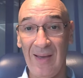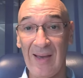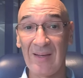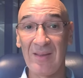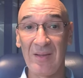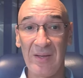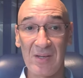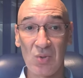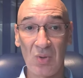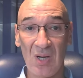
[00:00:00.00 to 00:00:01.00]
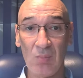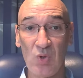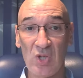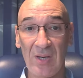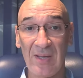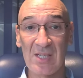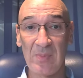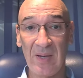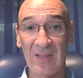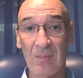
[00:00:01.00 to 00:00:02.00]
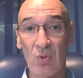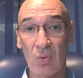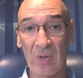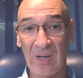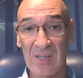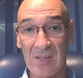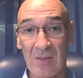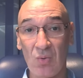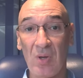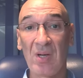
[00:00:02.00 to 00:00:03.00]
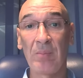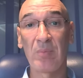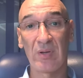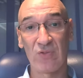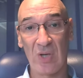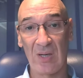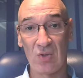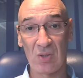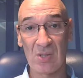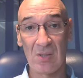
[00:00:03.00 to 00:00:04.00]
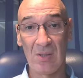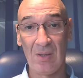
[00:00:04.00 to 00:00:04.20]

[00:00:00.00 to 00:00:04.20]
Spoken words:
And in the years to come, we shall expect them to rise to a number of challenges,